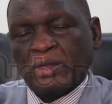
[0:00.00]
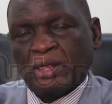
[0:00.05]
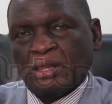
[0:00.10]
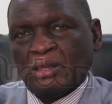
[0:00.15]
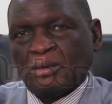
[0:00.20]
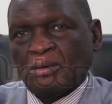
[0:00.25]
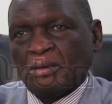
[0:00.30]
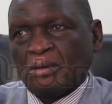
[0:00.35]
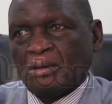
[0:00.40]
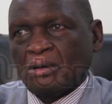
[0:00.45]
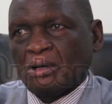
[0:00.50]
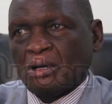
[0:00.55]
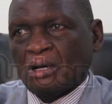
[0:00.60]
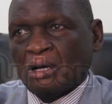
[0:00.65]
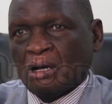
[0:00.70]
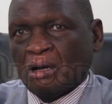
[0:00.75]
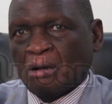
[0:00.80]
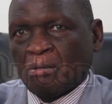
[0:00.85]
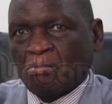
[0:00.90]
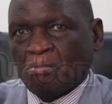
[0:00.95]
with
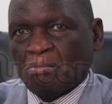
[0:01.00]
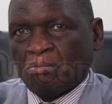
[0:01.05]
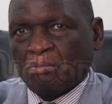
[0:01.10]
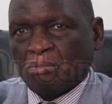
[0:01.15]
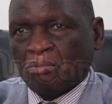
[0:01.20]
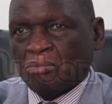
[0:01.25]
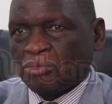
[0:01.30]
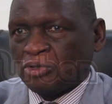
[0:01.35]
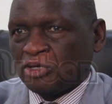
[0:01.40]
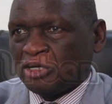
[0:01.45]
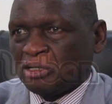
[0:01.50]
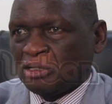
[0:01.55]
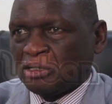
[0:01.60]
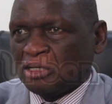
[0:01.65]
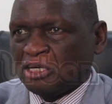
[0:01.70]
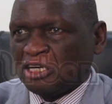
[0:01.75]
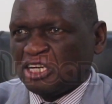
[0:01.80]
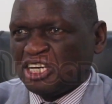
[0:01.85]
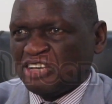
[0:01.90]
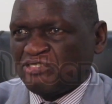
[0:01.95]
um,
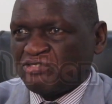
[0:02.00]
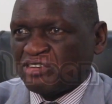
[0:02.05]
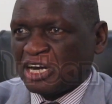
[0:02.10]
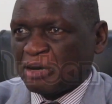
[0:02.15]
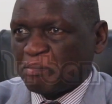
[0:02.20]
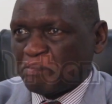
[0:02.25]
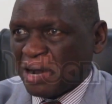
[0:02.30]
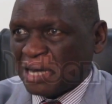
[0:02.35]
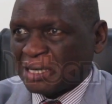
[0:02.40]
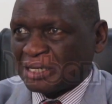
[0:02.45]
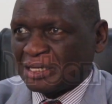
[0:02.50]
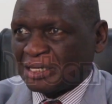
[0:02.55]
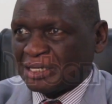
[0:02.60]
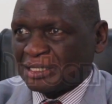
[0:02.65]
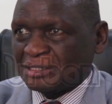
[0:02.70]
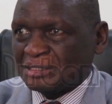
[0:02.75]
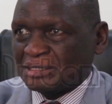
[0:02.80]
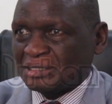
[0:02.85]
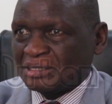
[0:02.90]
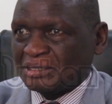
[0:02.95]
different
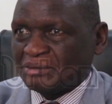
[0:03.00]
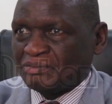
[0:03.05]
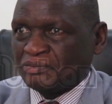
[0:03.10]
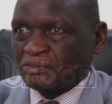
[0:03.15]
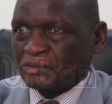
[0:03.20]
partners